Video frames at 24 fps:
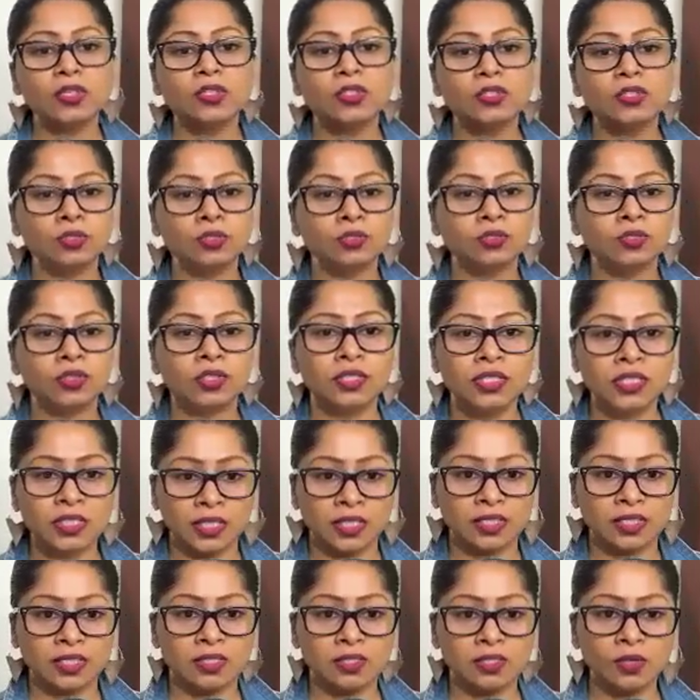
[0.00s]
to
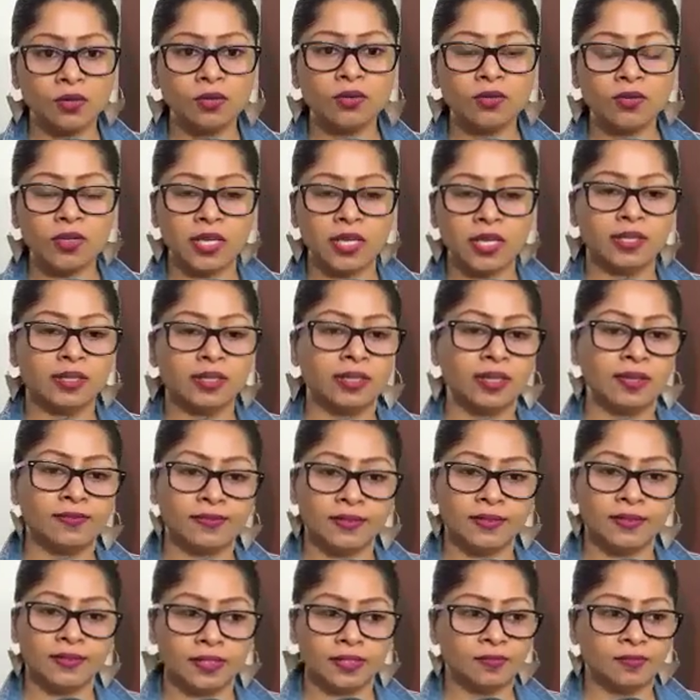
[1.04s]
just go get their
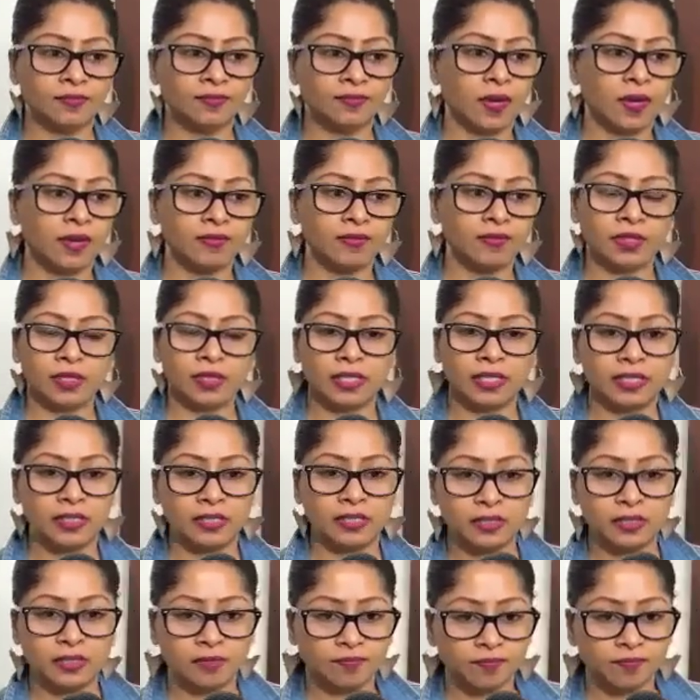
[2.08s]
first 5
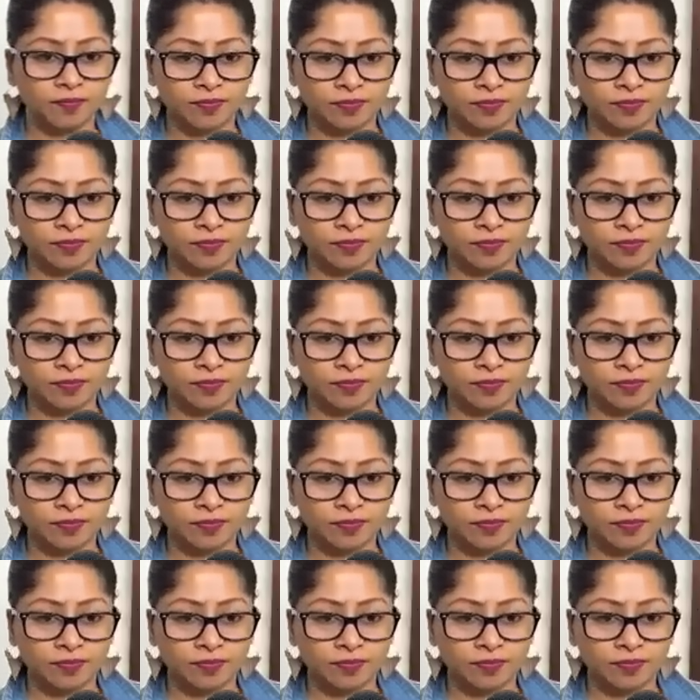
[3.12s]
clients